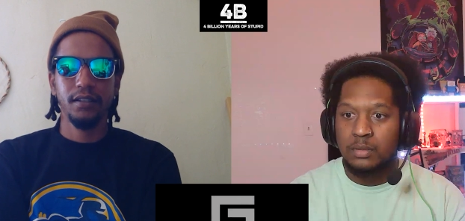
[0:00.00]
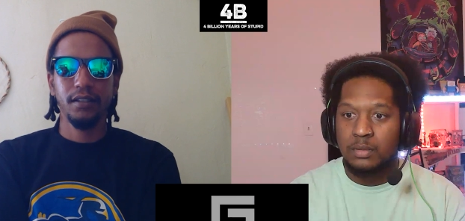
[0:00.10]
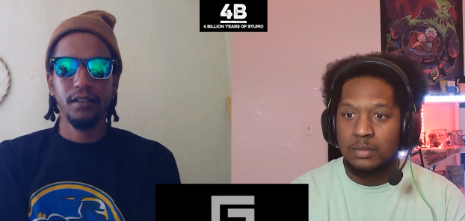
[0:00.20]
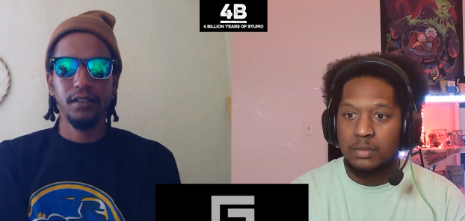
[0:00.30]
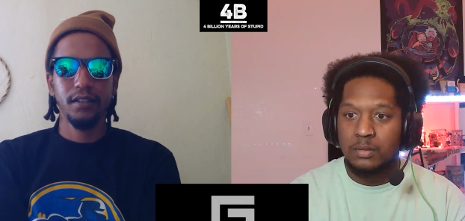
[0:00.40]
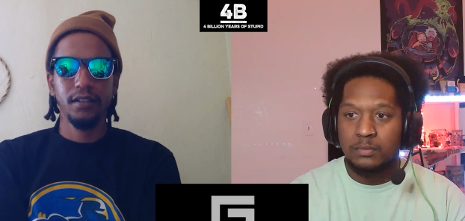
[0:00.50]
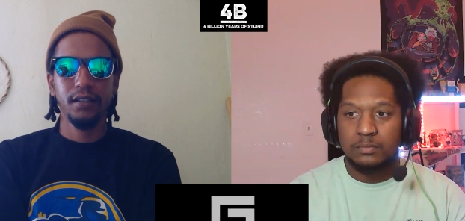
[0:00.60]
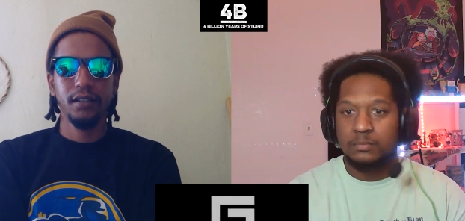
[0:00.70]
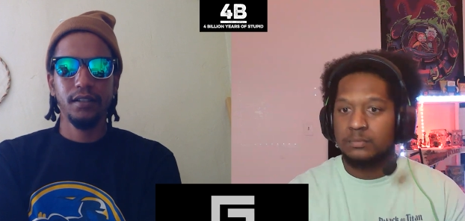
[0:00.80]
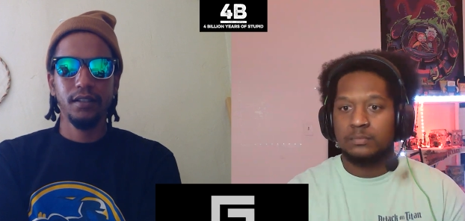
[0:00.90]

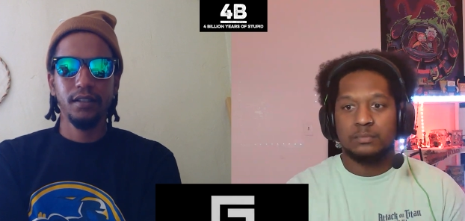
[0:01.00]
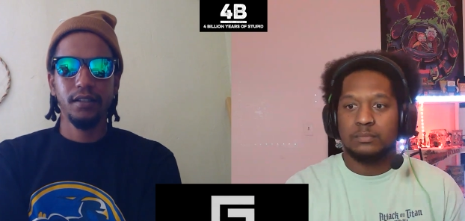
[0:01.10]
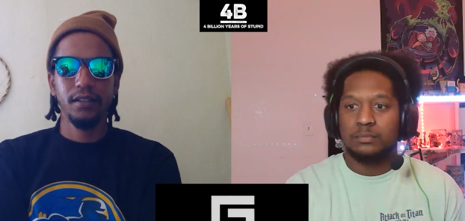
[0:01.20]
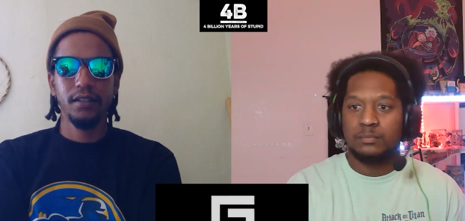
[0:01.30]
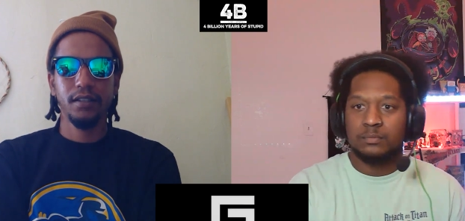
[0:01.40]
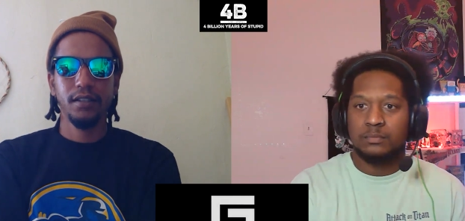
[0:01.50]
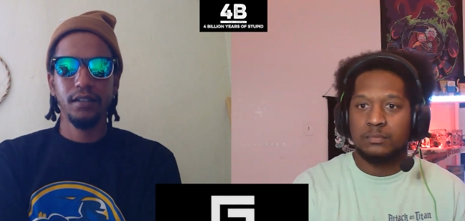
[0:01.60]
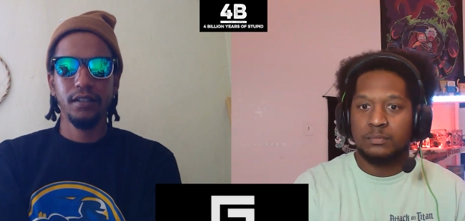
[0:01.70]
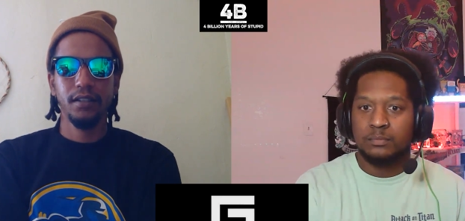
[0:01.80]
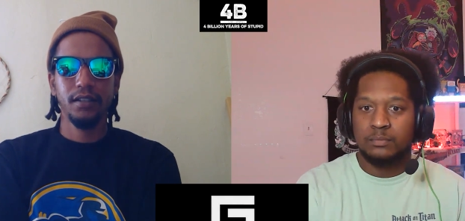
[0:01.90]

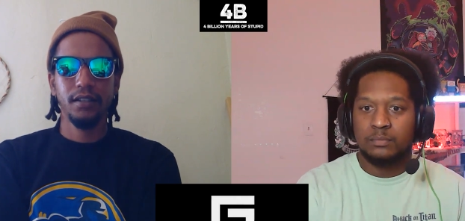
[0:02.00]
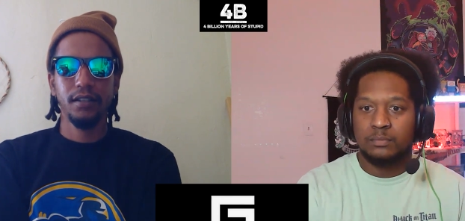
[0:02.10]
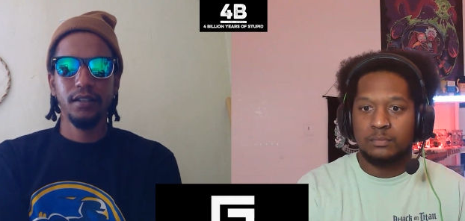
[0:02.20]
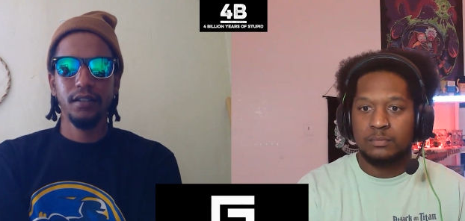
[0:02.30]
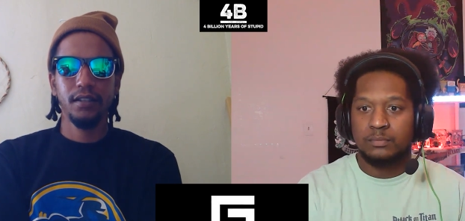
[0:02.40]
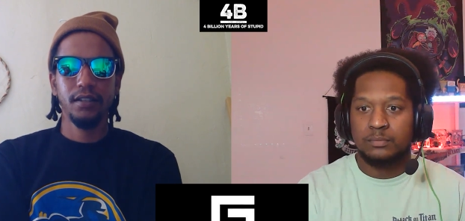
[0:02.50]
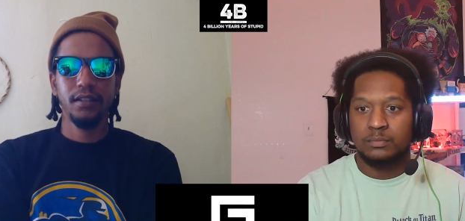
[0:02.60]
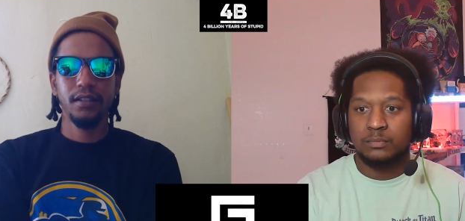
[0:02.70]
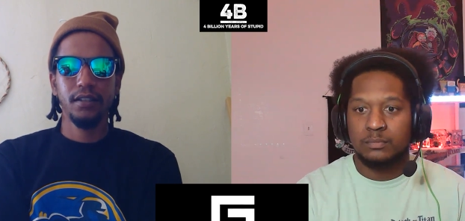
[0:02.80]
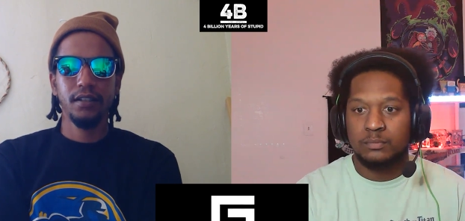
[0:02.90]

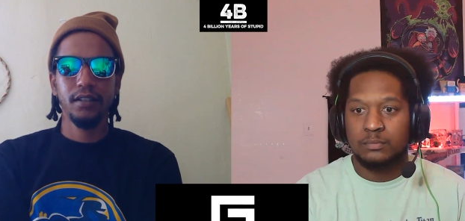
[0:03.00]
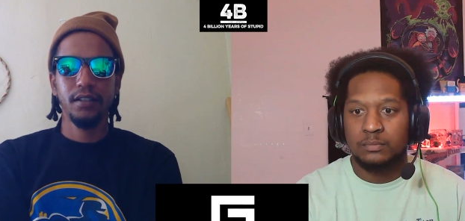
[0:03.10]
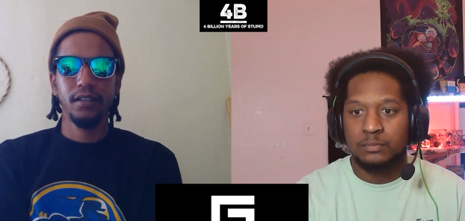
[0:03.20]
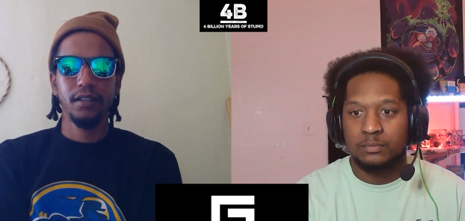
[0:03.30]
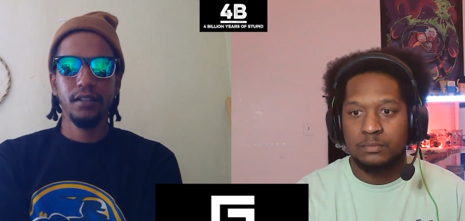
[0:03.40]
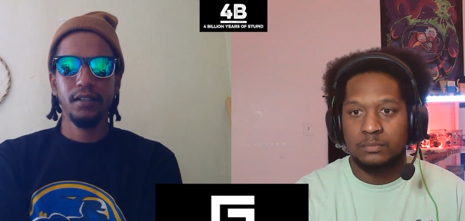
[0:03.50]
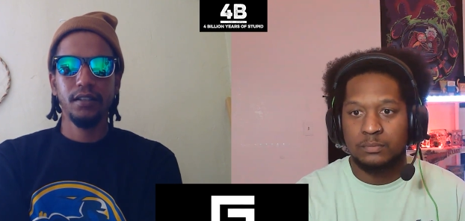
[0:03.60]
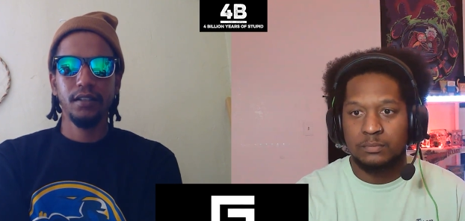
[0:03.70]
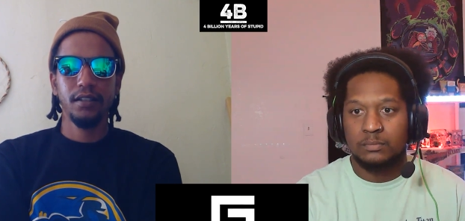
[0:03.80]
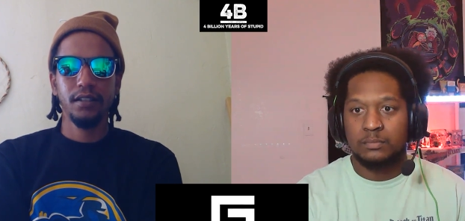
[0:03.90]

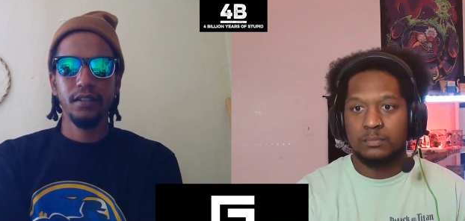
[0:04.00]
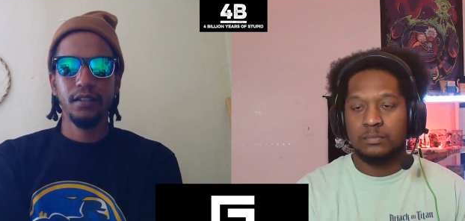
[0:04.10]
(no one is talking)